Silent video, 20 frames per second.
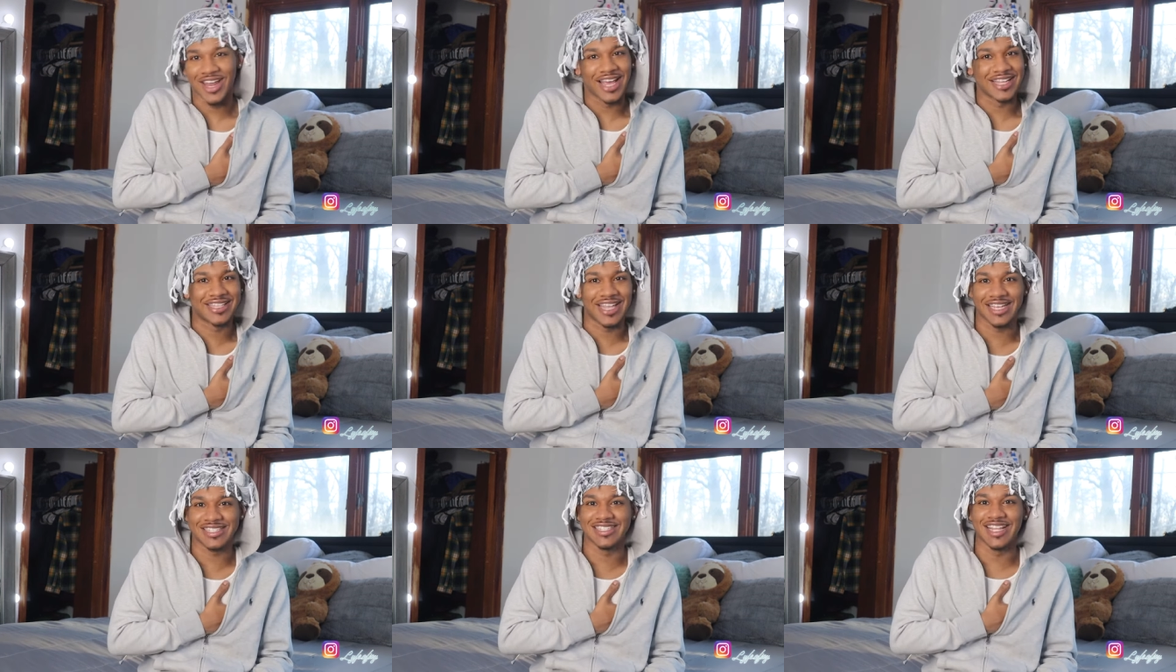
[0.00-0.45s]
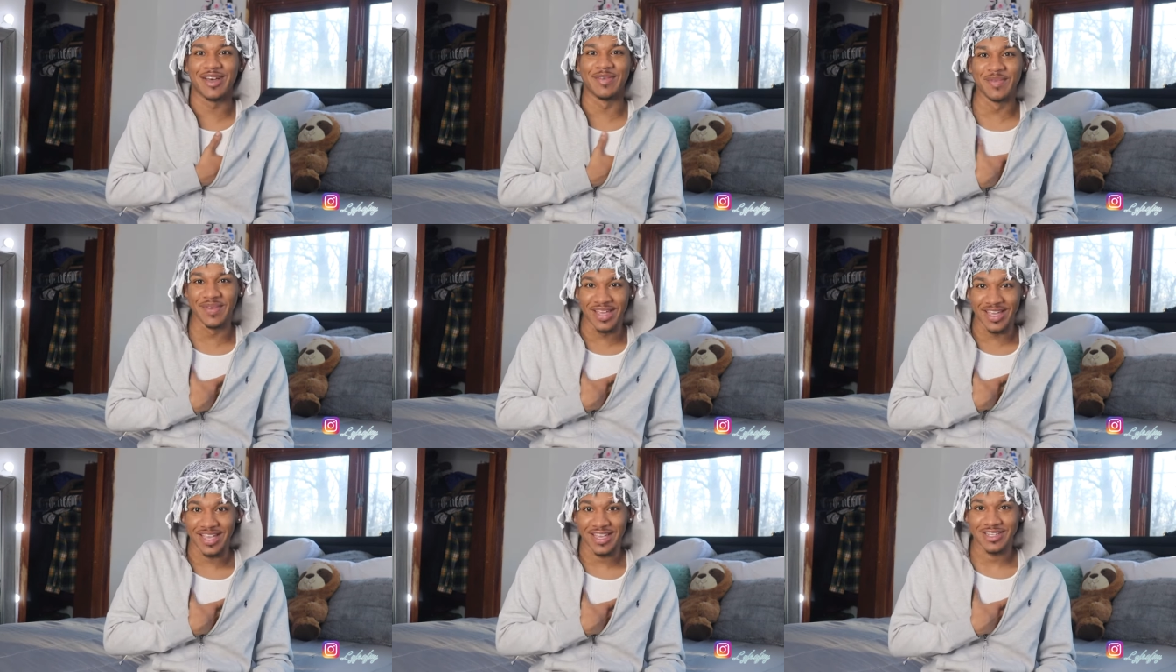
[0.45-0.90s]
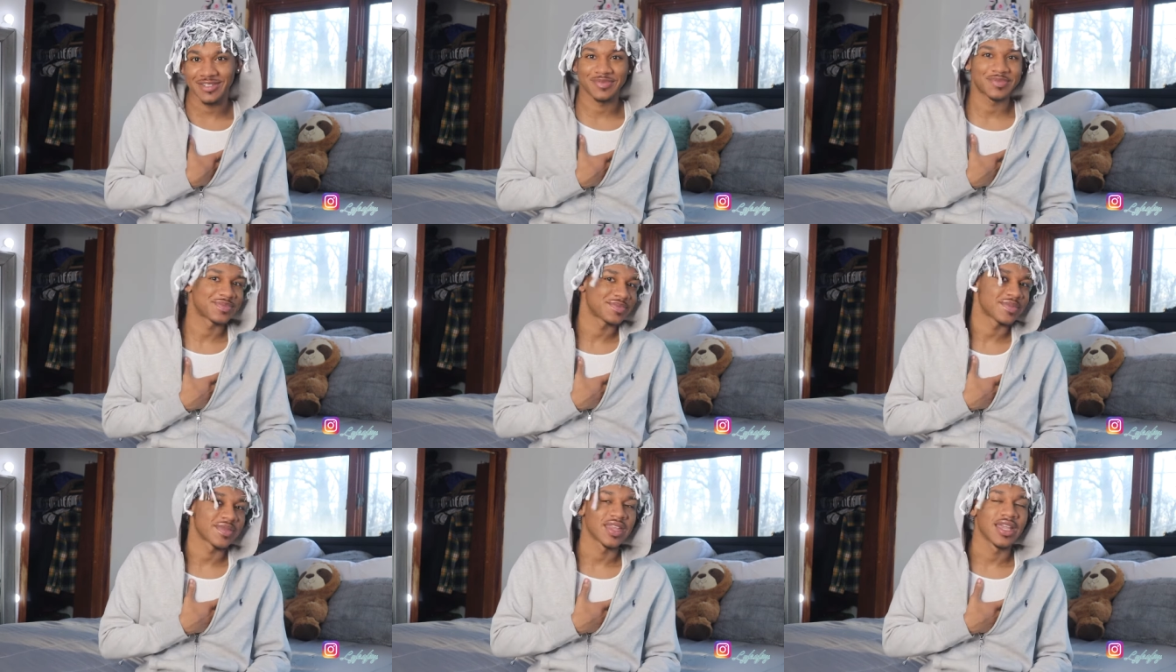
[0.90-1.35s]
Like that's not me.
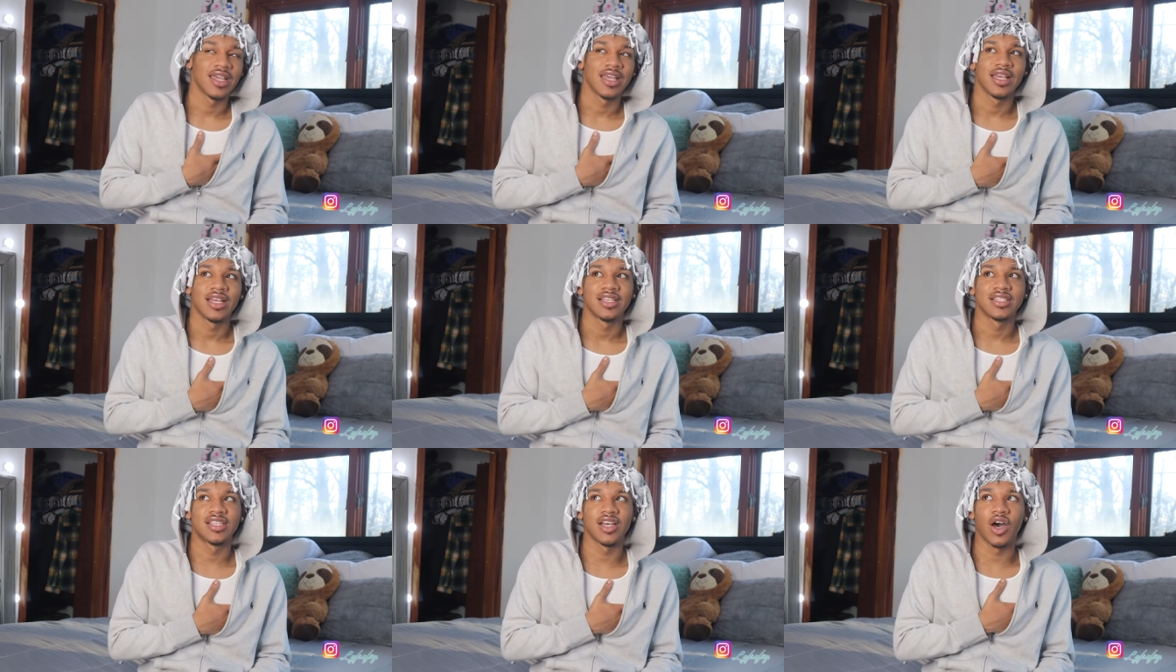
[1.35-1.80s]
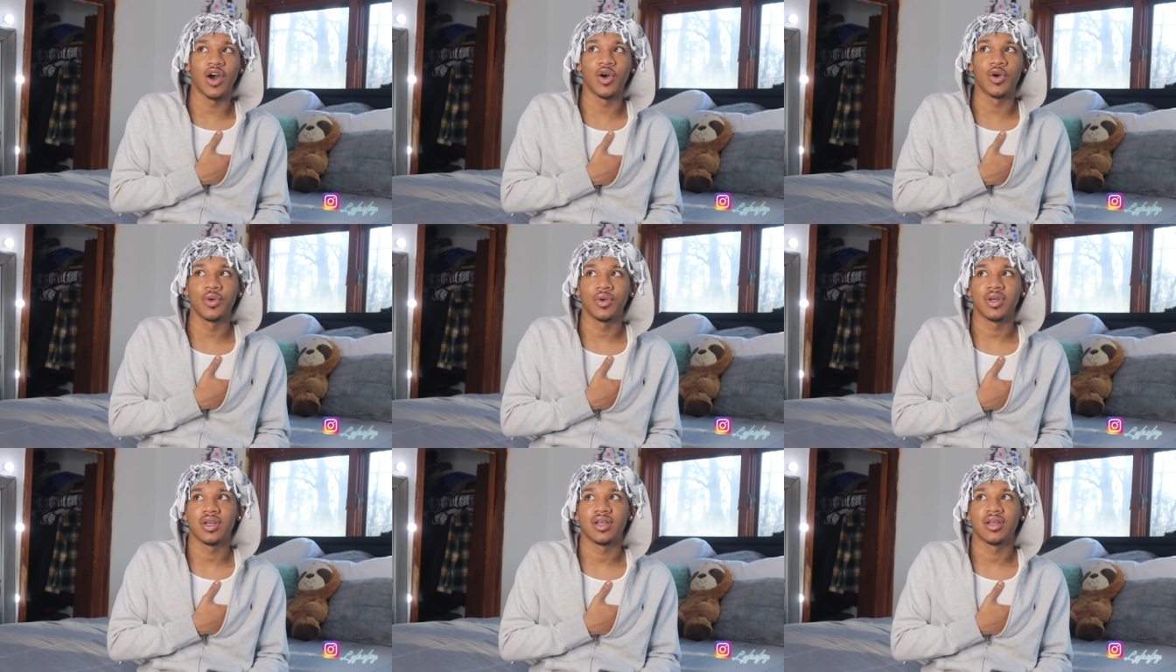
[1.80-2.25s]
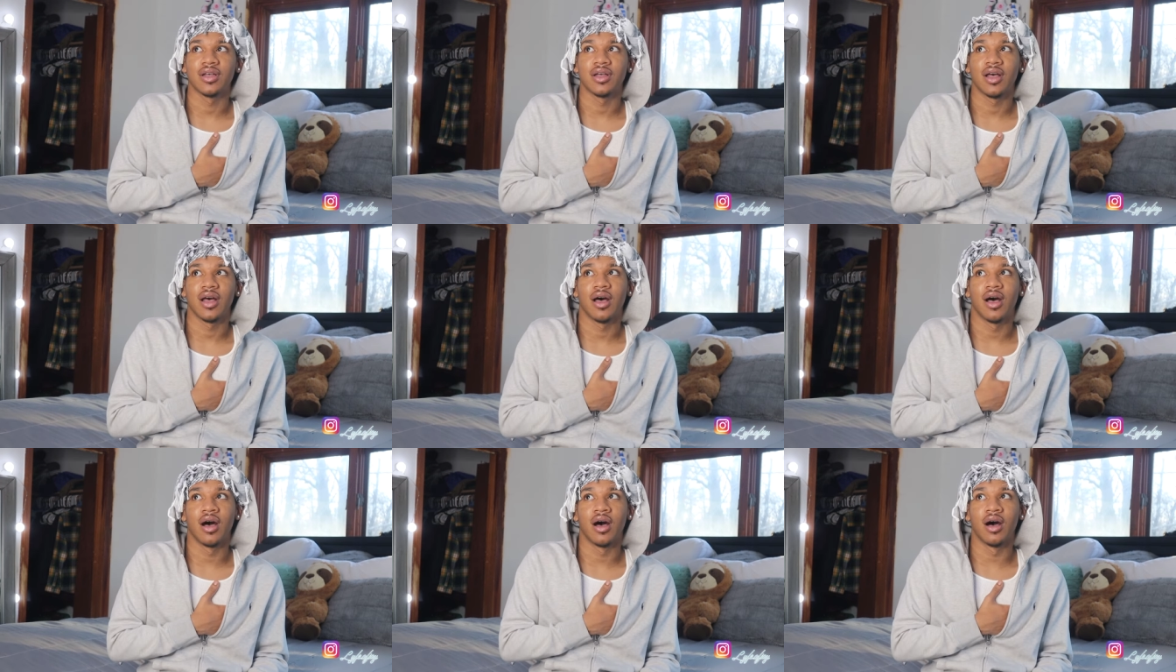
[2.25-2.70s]
So
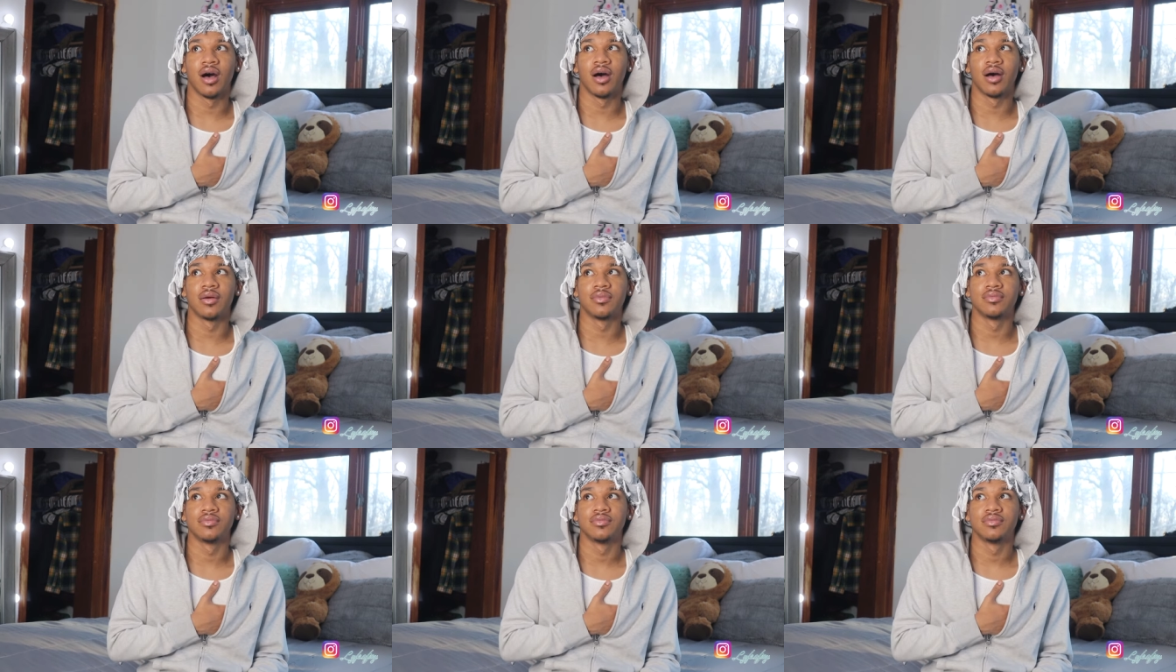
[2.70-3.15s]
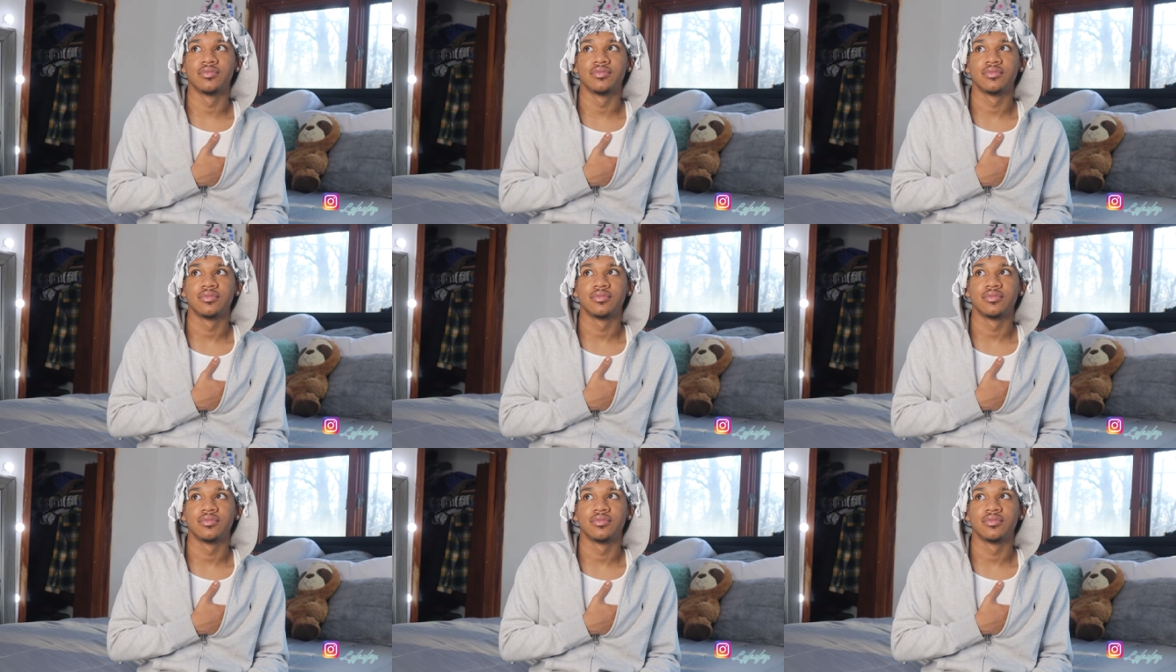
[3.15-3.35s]
um